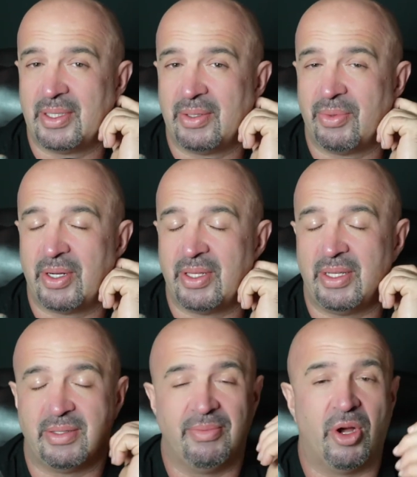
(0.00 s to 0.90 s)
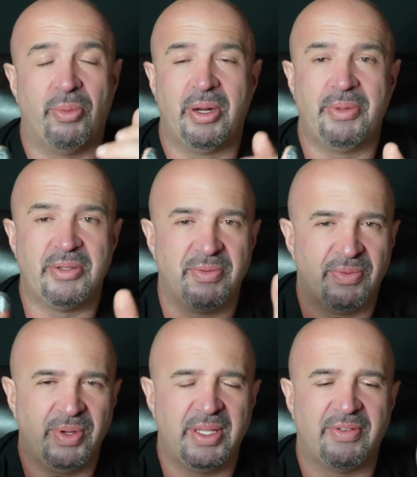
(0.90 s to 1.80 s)
We're, they opened up these
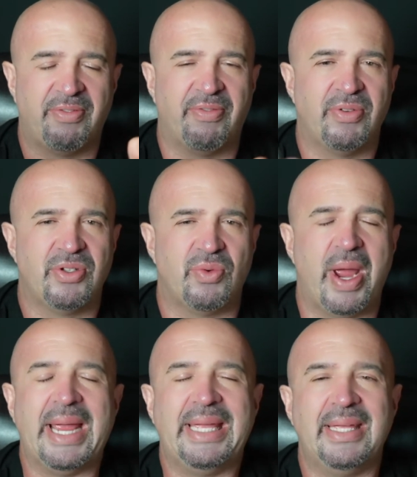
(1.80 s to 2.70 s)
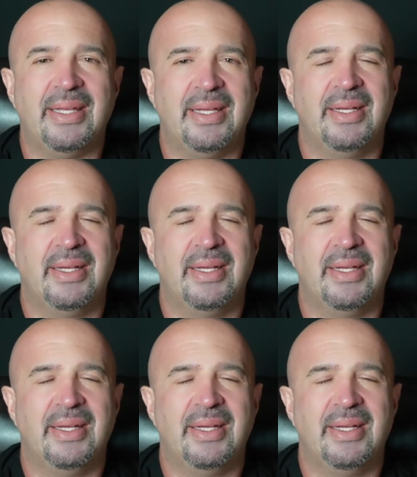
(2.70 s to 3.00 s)
really swanky,